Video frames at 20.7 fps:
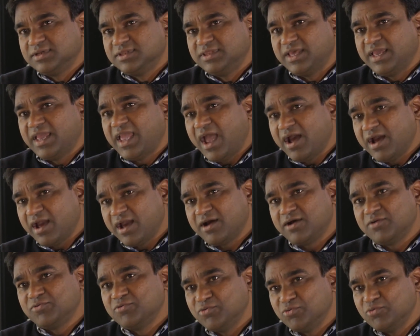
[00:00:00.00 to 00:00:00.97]
they
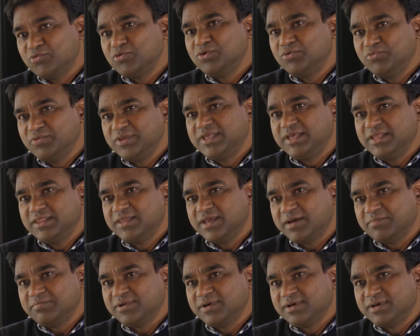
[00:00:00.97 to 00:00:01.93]
have wound within
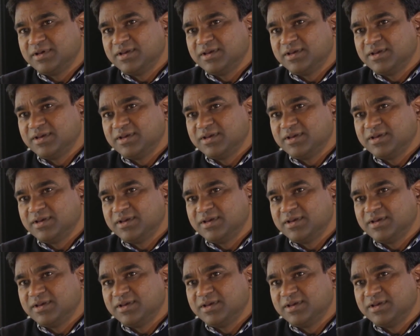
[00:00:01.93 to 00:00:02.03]
them